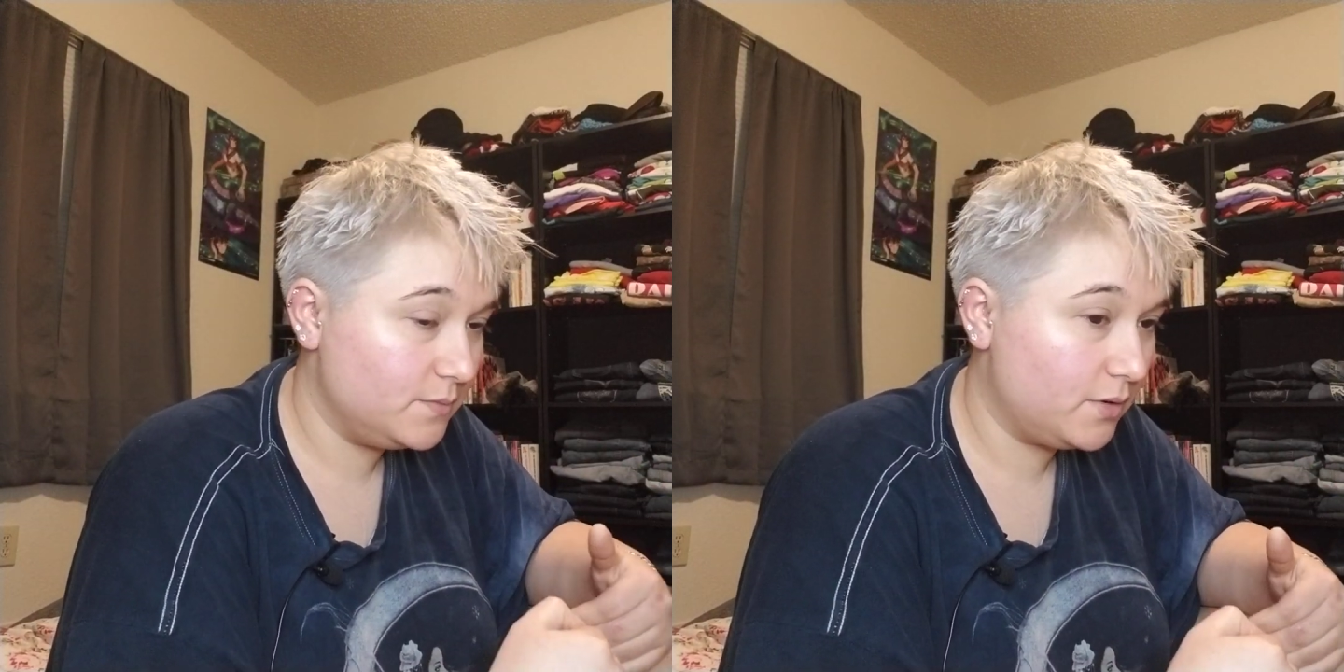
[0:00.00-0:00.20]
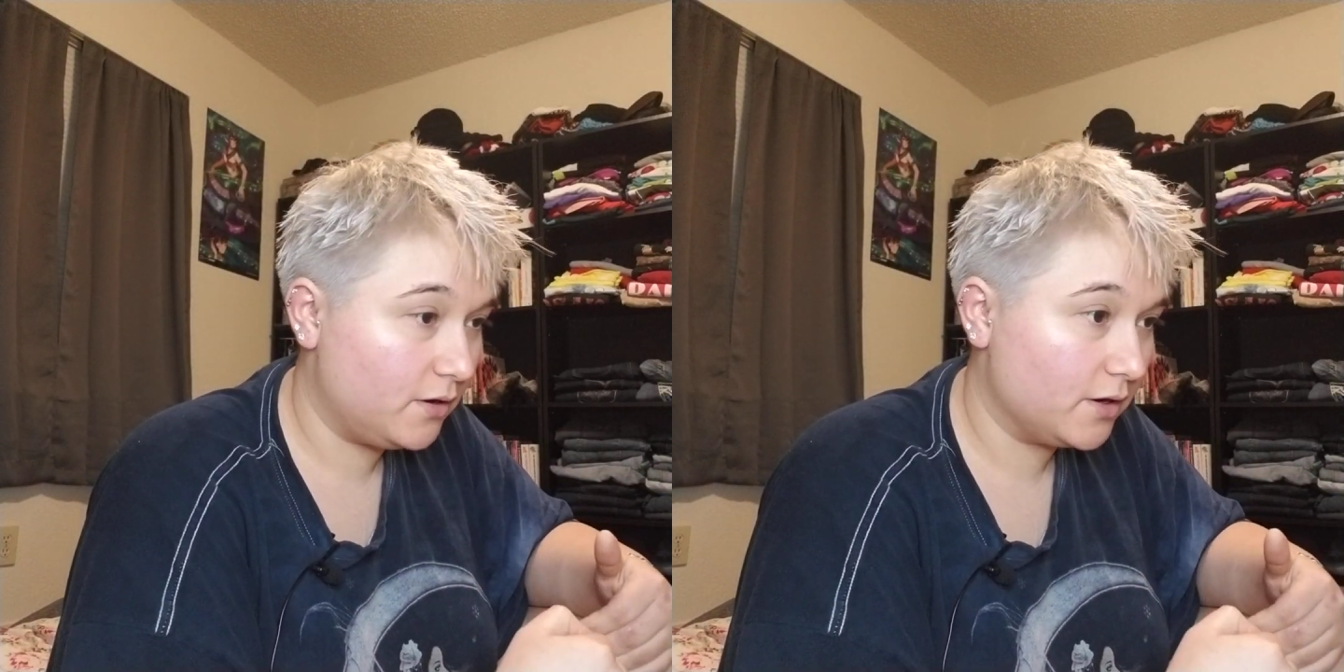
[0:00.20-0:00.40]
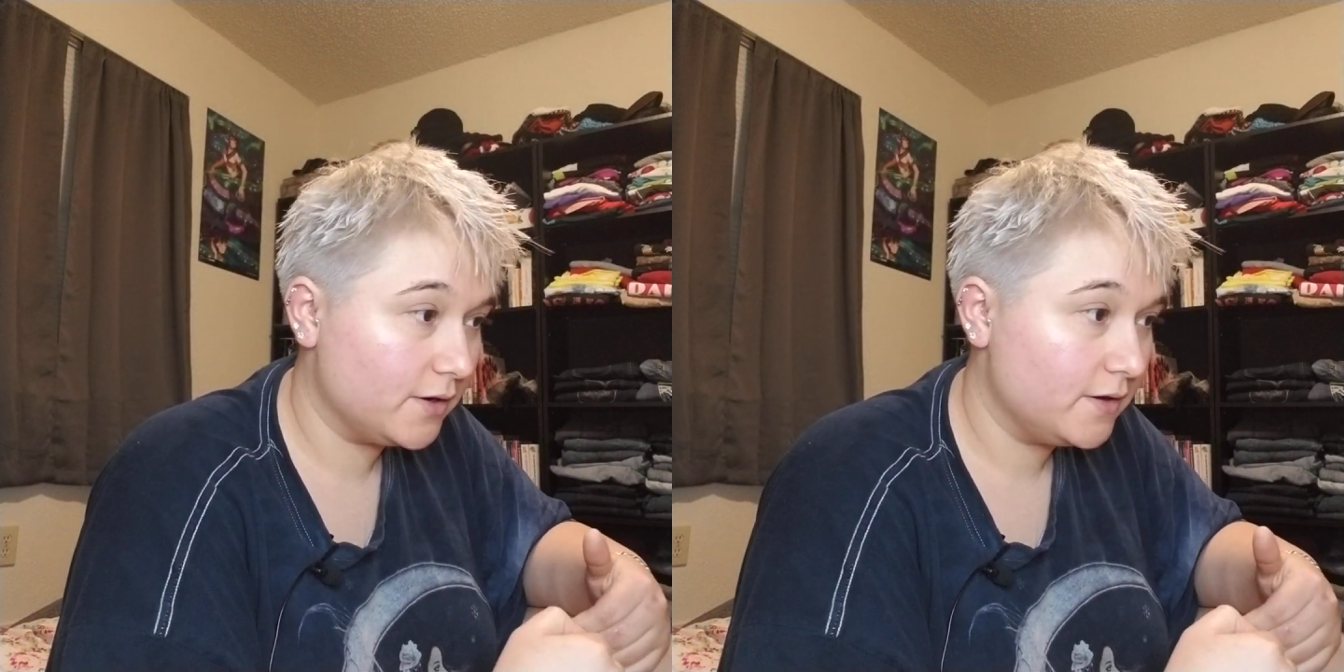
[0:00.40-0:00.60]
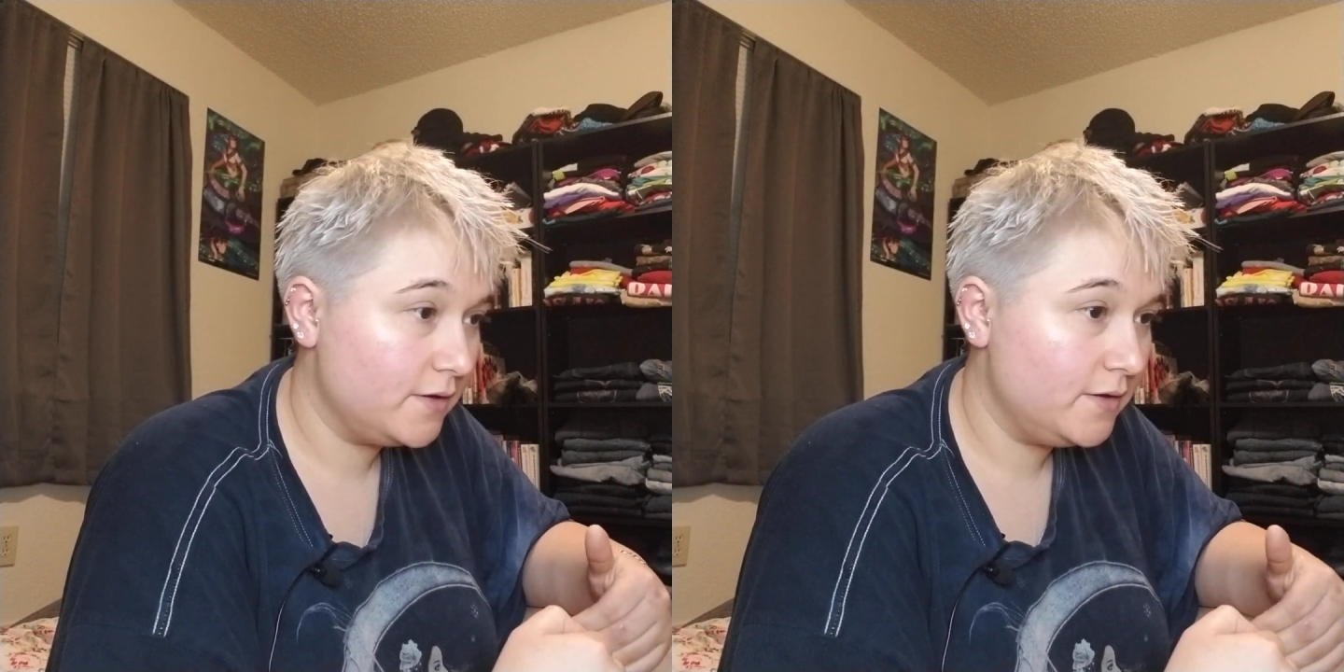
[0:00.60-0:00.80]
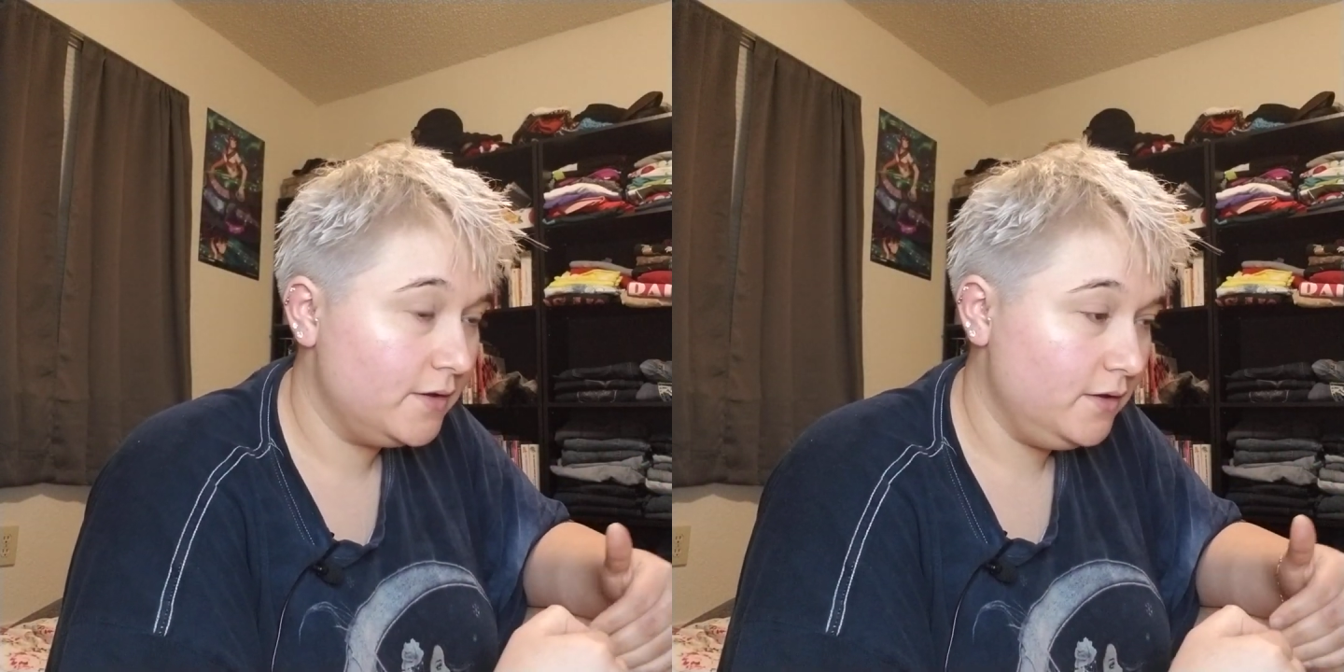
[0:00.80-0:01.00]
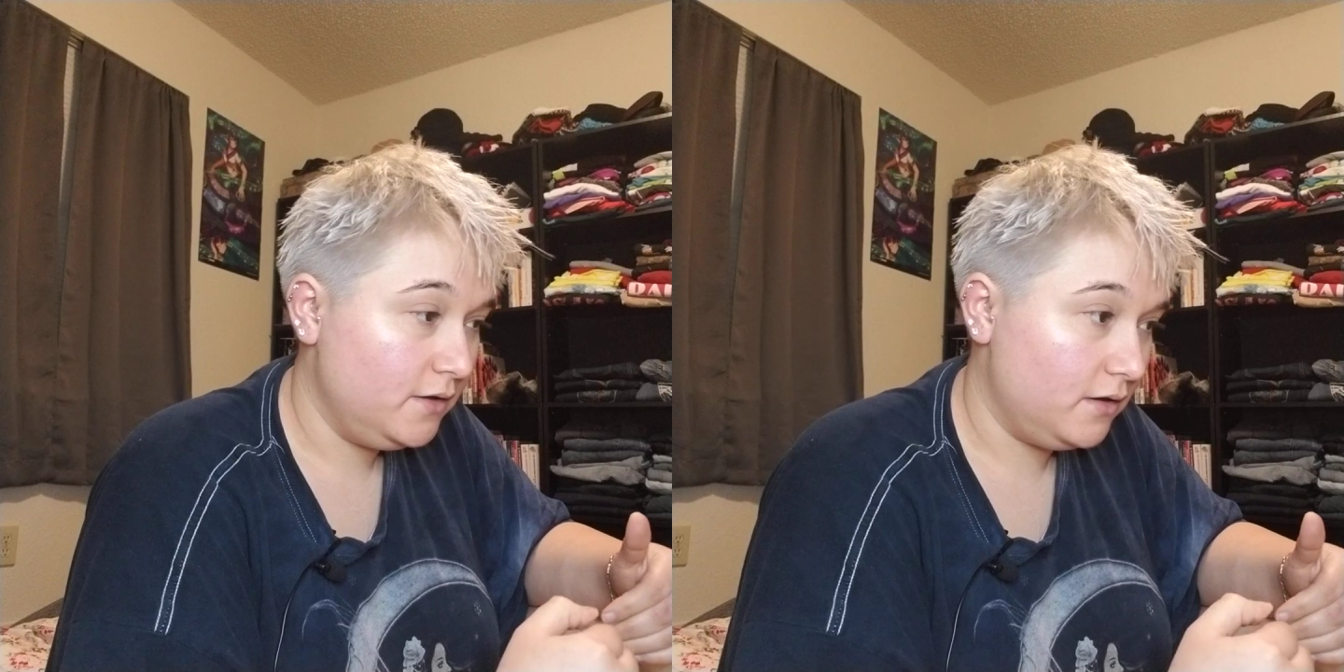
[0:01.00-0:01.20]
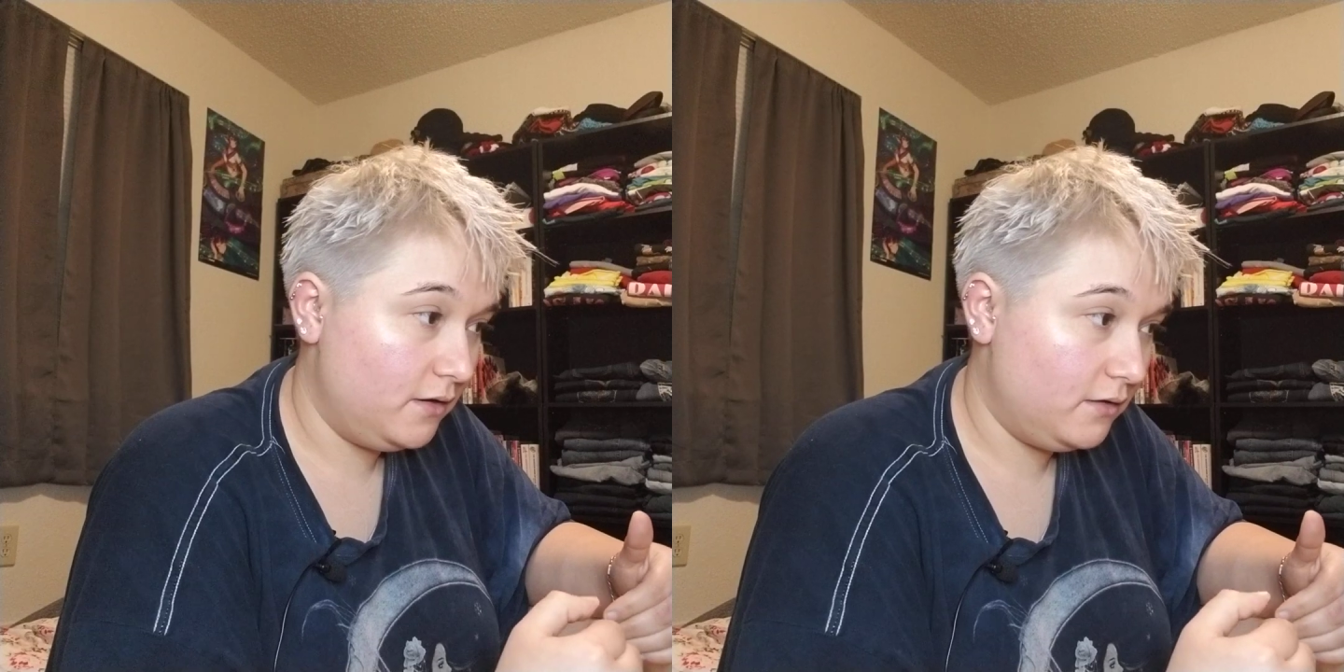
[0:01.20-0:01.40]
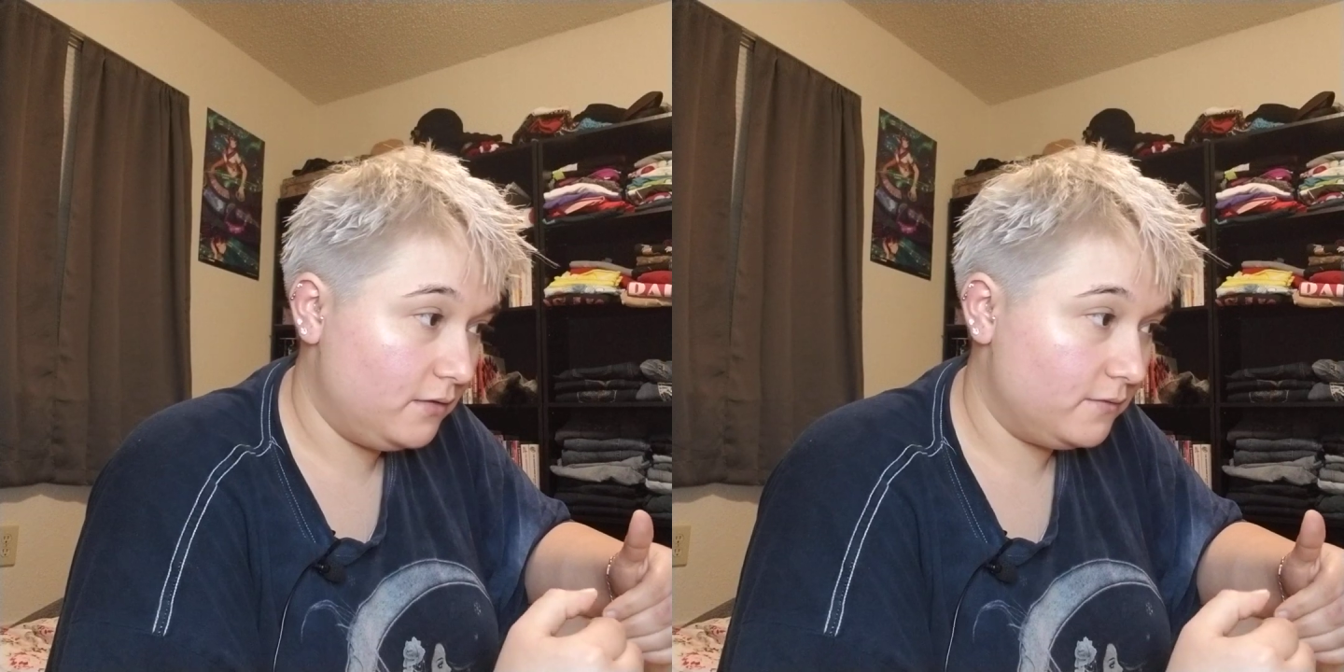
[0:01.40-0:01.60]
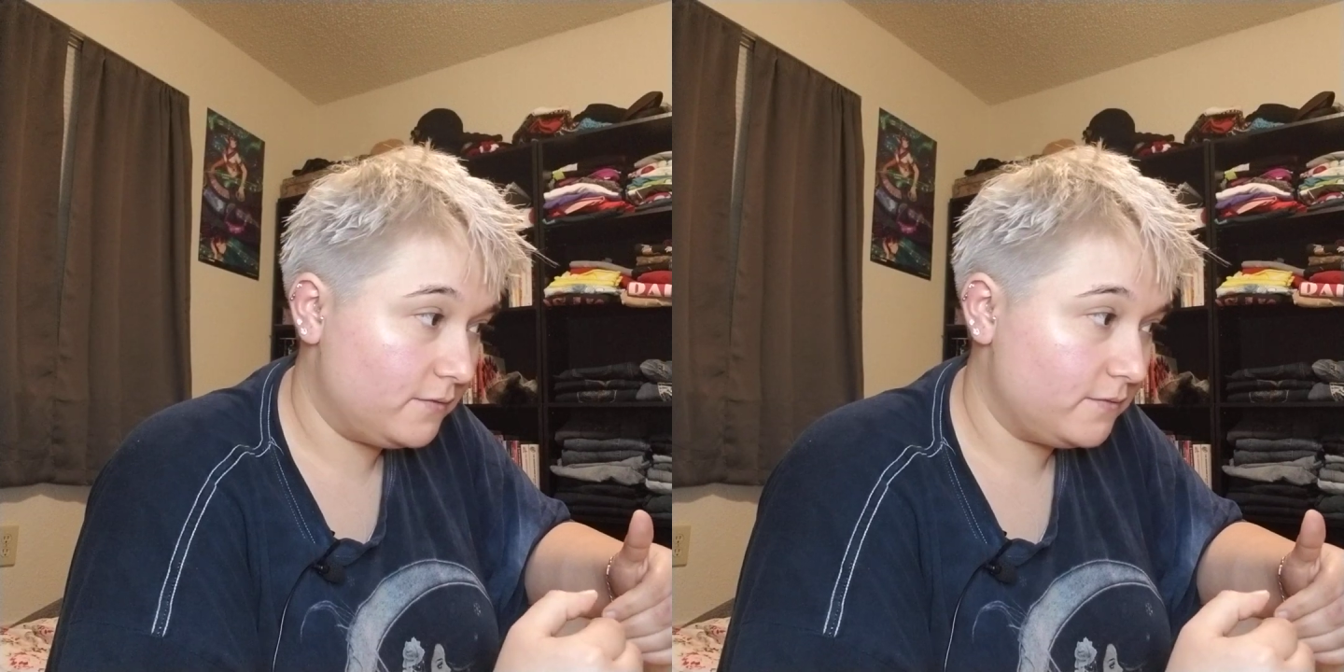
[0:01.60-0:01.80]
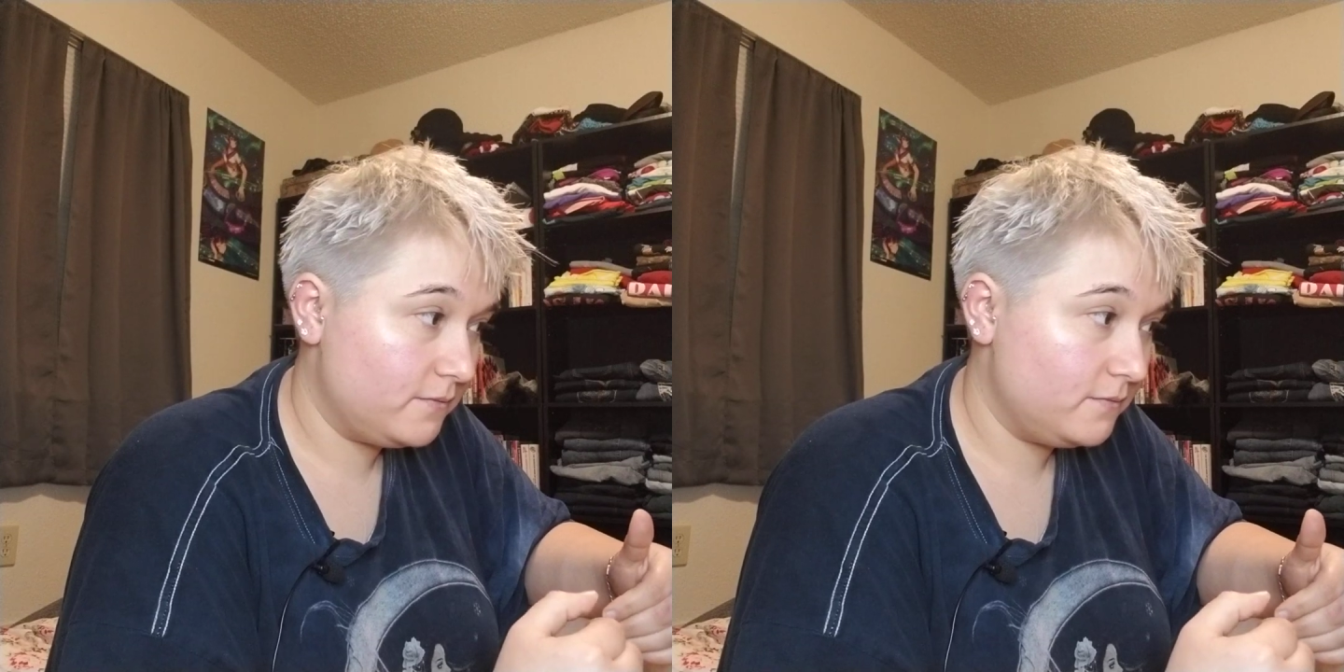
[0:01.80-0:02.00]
part of